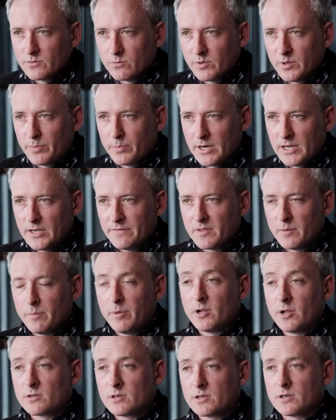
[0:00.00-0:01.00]
We believe the
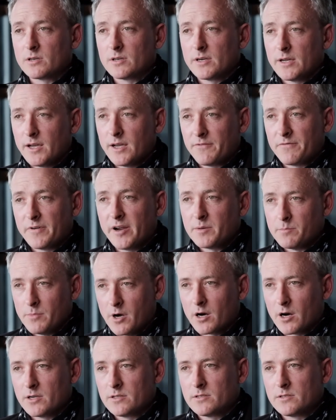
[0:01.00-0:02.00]
bulk freight
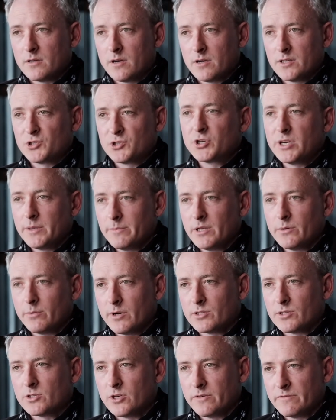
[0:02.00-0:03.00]
markets are extremely
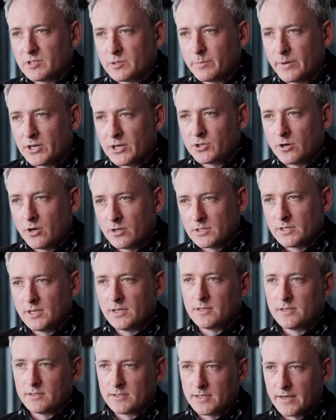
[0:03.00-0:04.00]
well serviced by
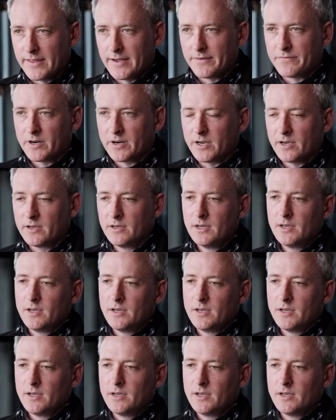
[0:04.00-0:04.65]
Transnet in South Africa,